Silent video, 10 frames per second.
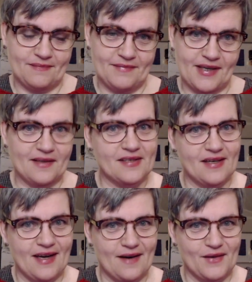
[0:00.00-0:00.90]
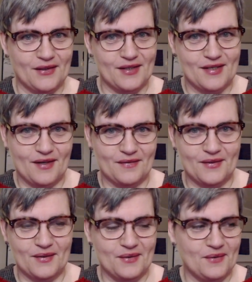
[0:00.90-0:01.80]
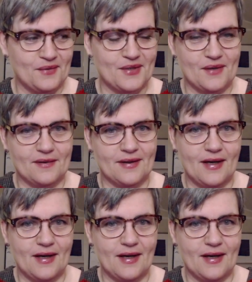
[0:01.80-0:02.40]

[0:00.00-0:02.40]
because I have other stuff to do, so